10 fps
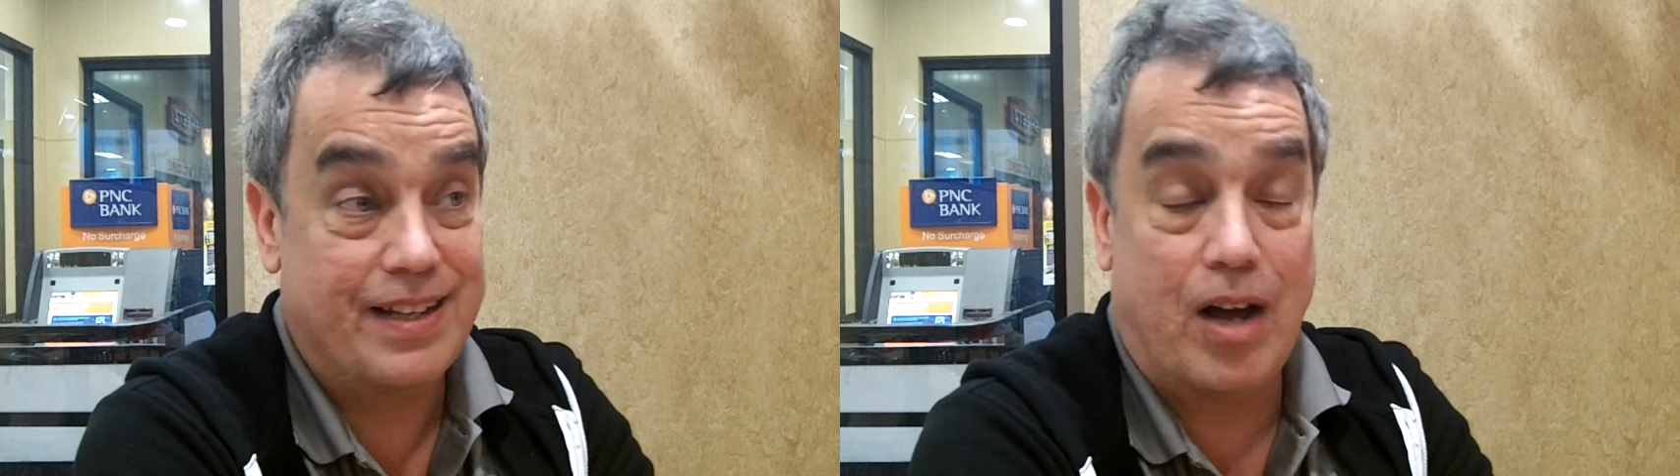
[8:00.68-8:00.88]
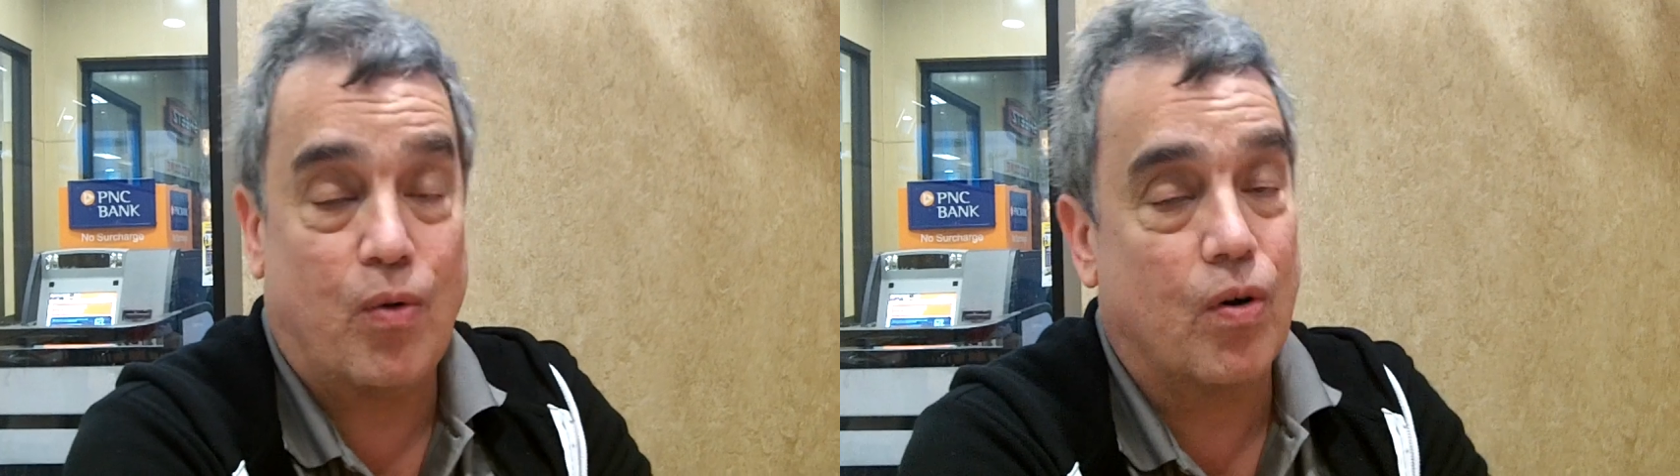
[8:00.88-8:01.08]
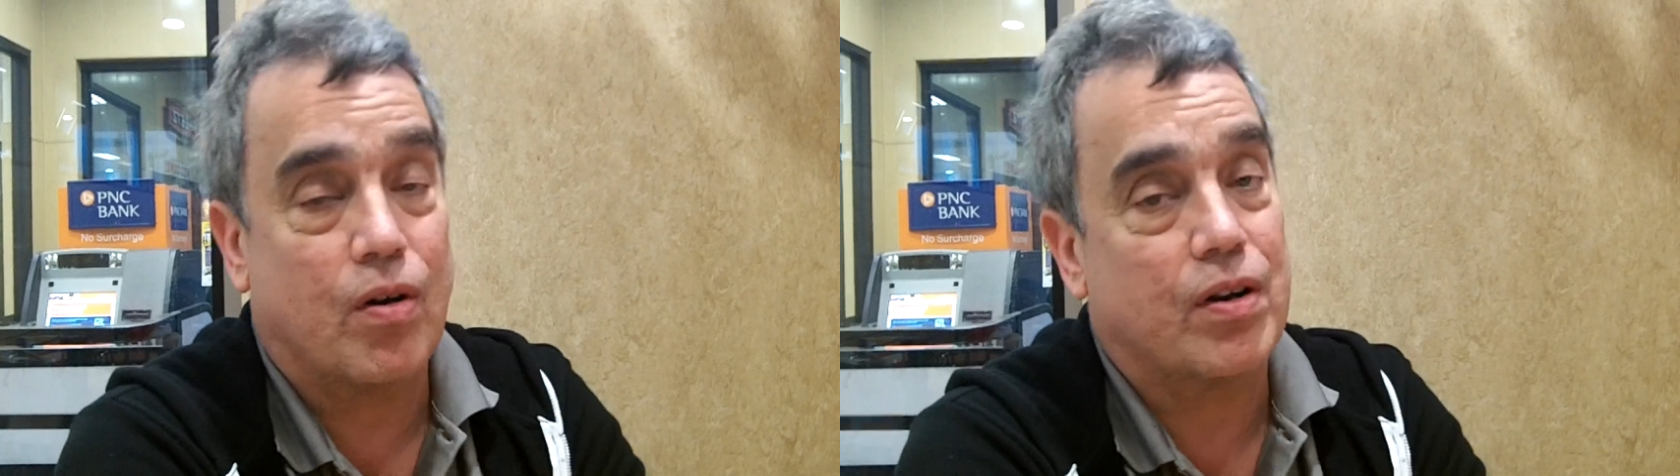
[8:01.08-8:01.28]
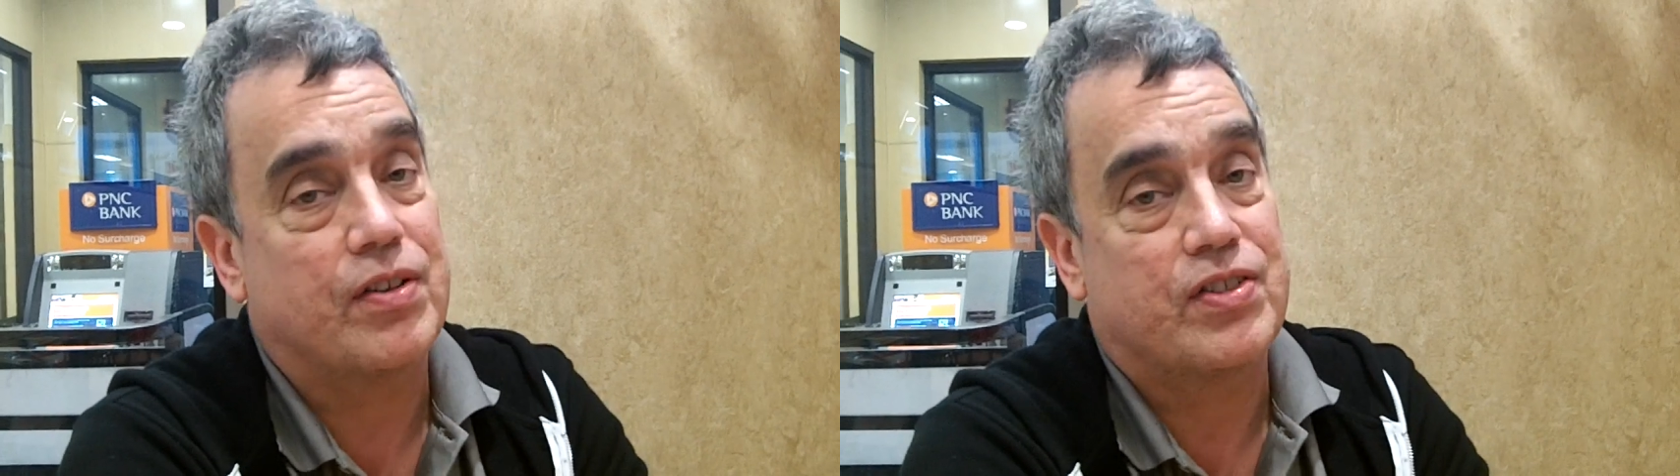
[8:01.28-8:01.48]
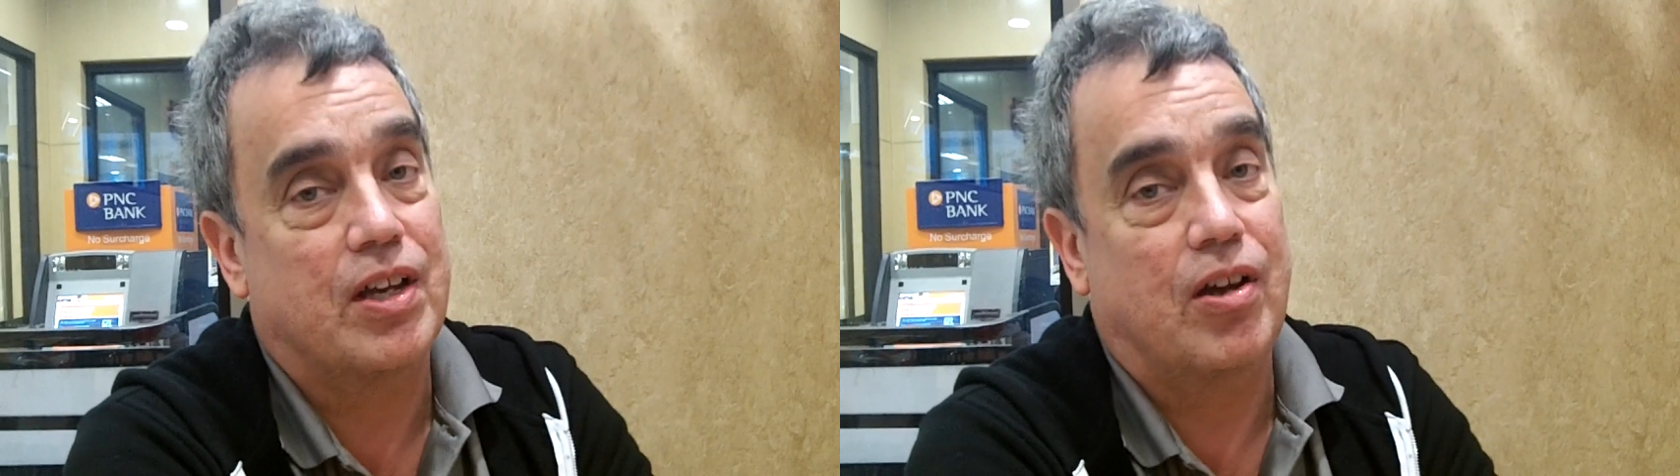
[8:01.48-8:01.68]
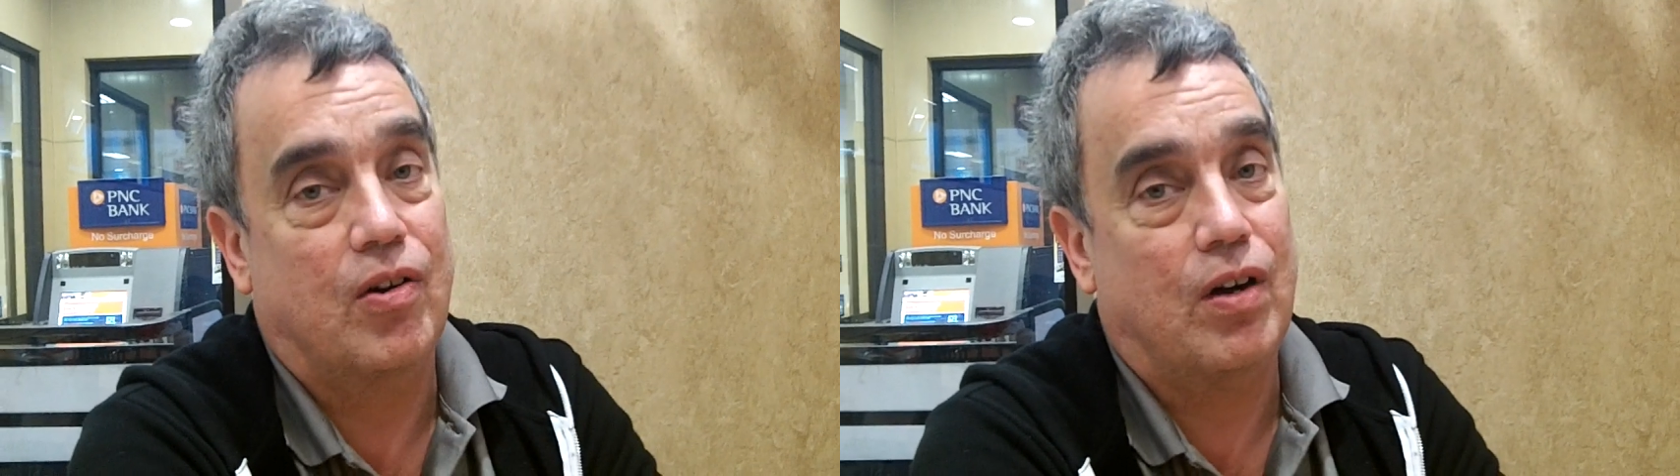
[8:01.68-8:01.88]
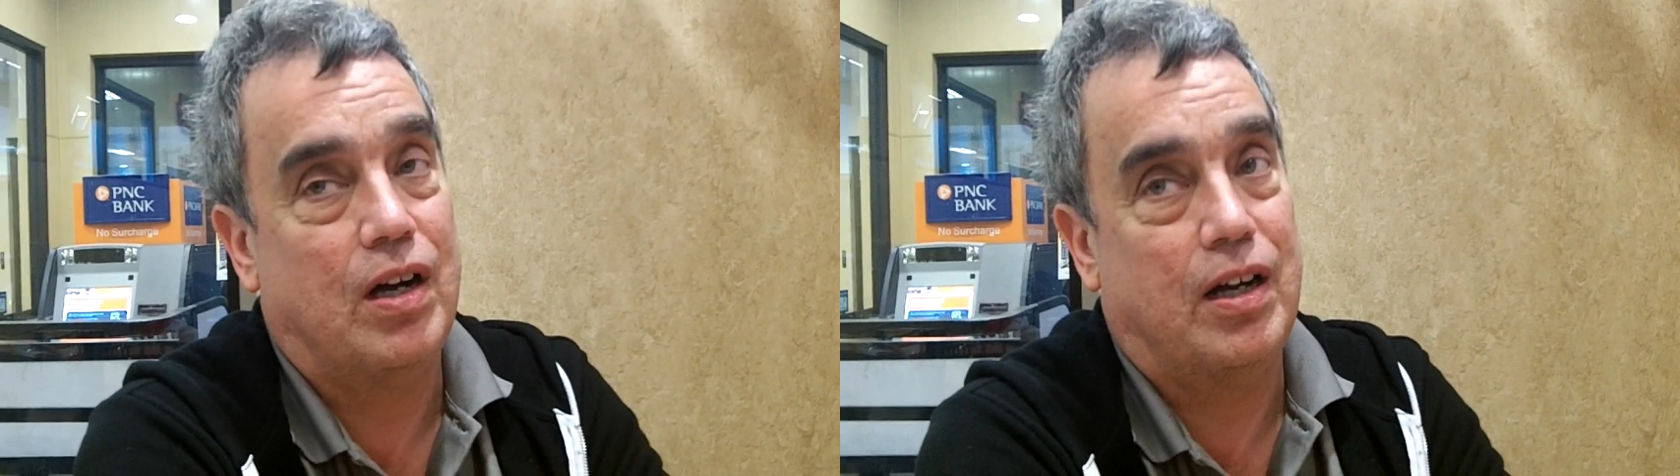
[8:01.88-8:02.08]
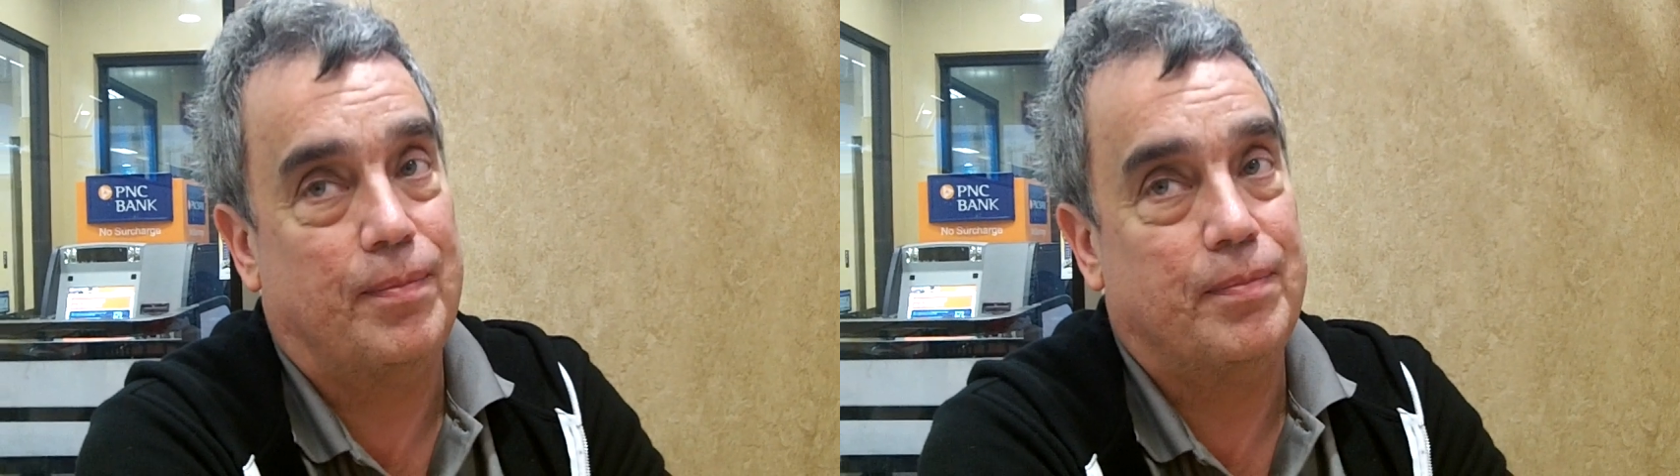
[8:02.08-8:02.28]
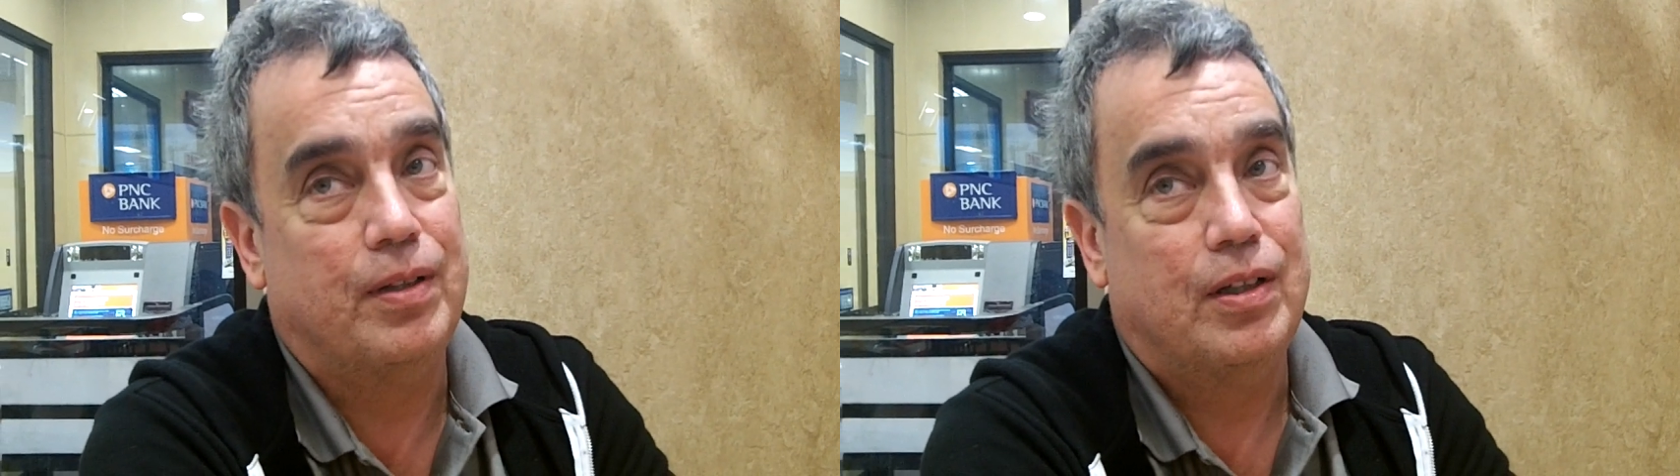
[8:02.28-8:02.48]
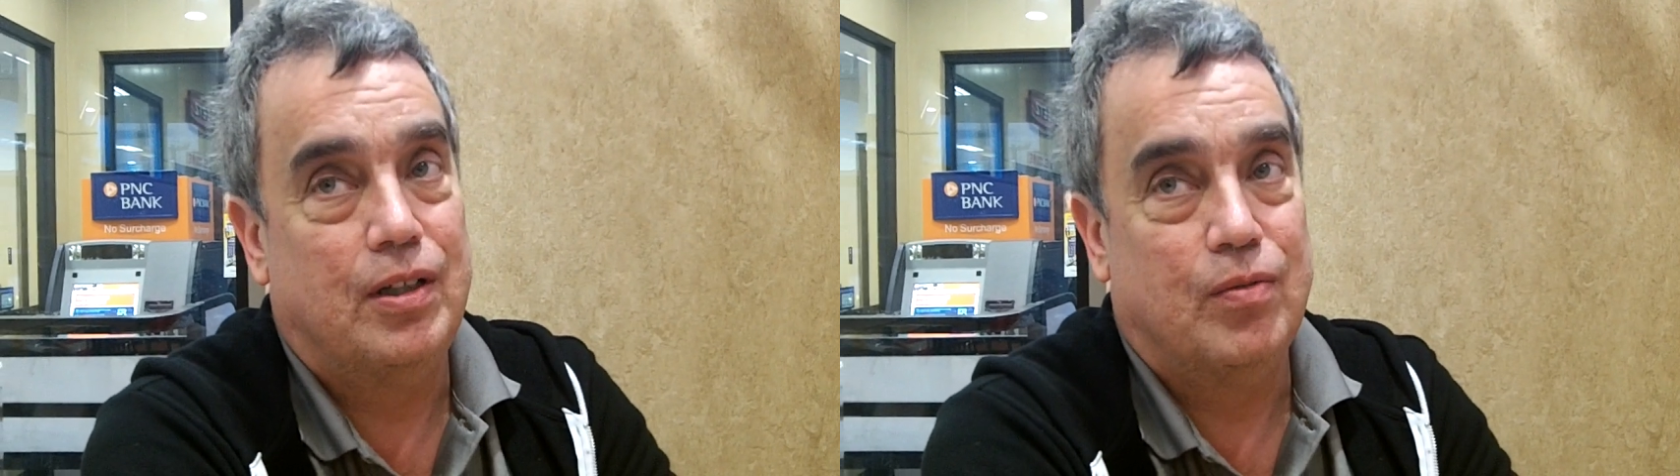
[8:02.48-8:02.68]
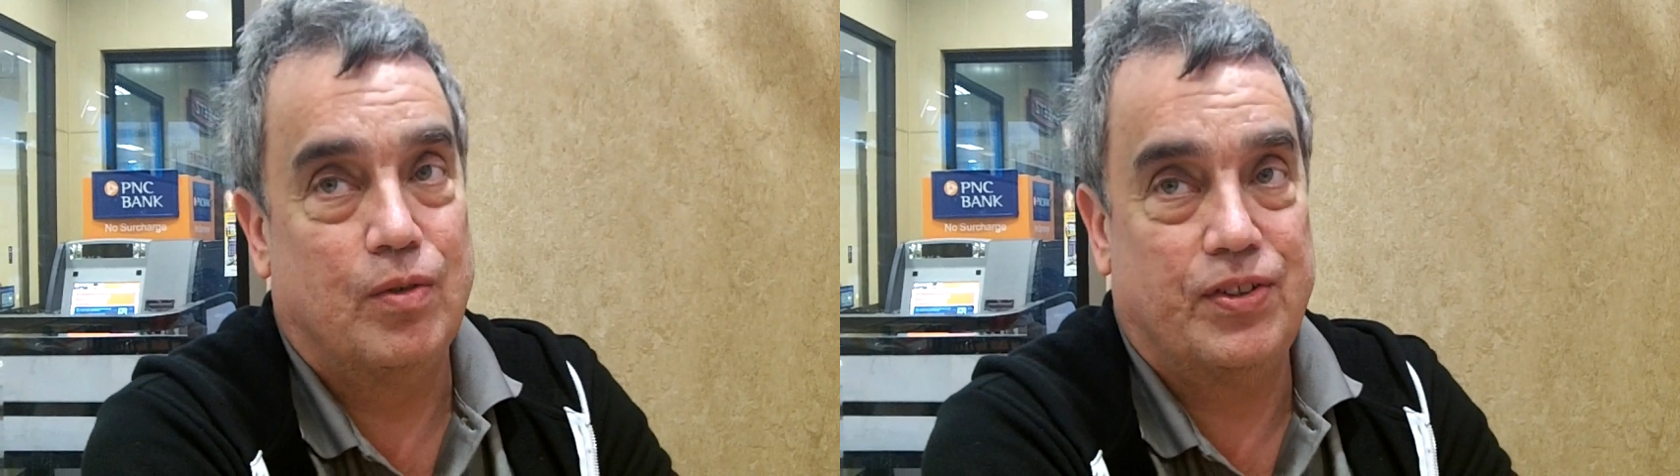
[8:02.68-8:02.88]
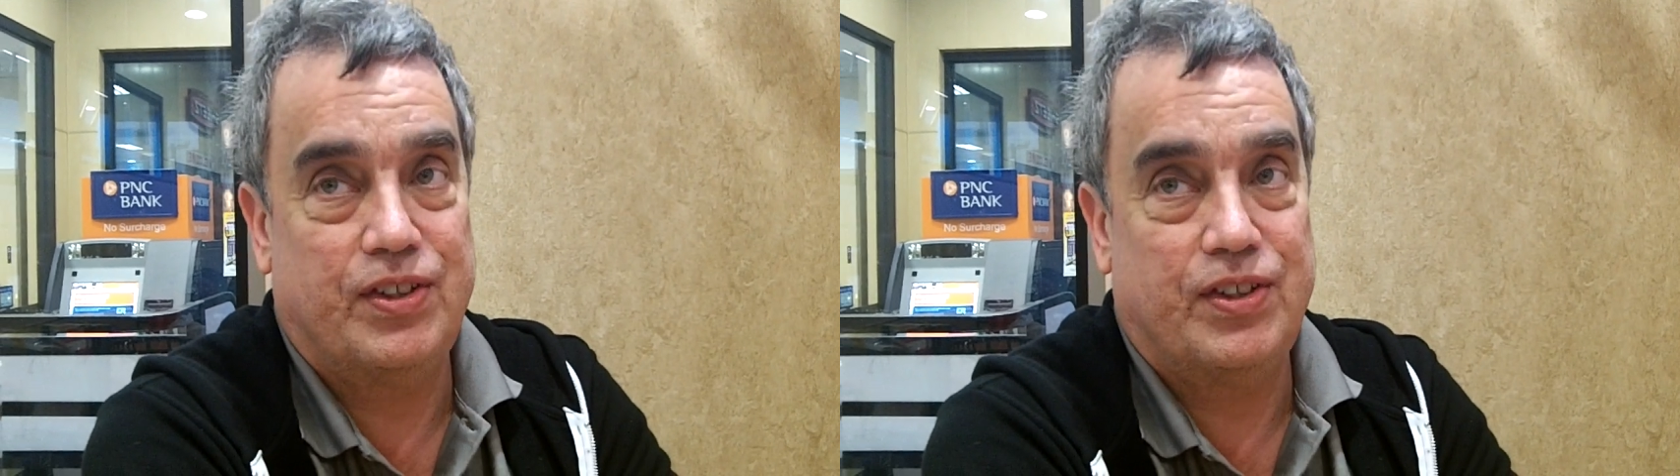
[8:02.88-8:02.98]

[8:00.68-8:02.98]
did not work. So we'll